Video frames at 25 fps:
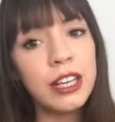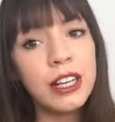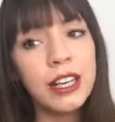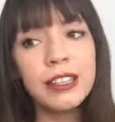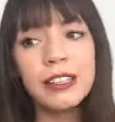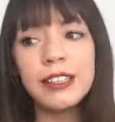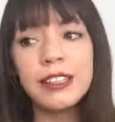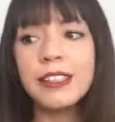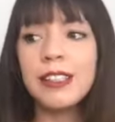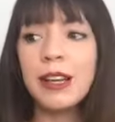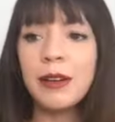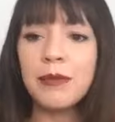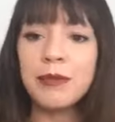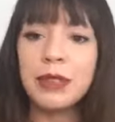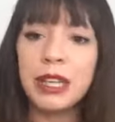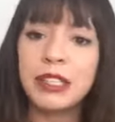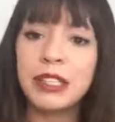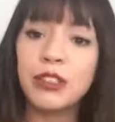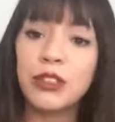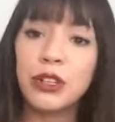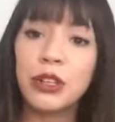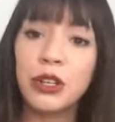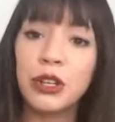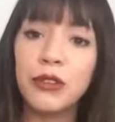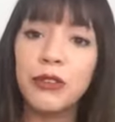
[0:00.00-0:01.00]
and some days
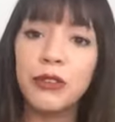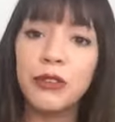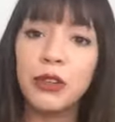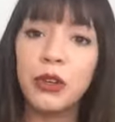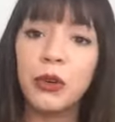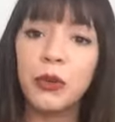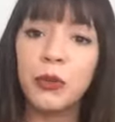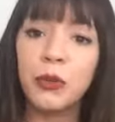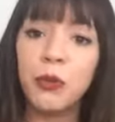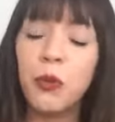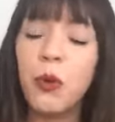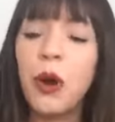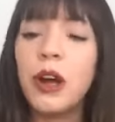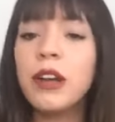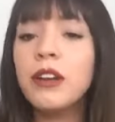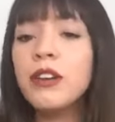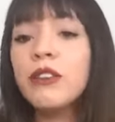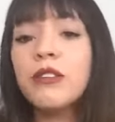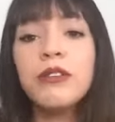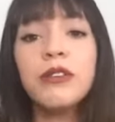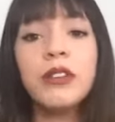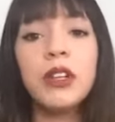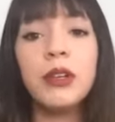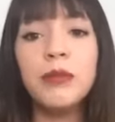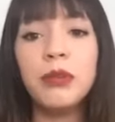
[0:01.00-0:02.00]
are going to feel
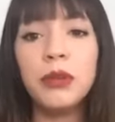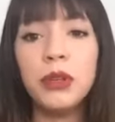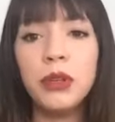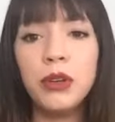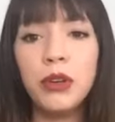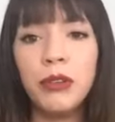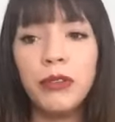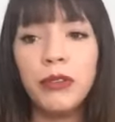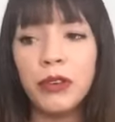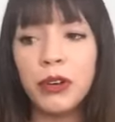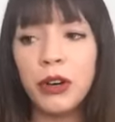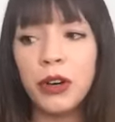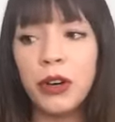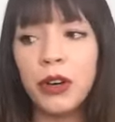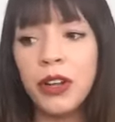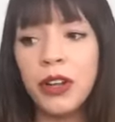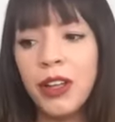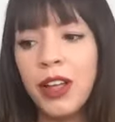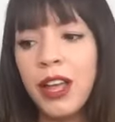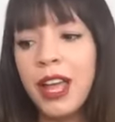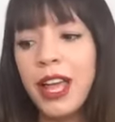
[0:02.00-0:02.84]
wonderfully beautiful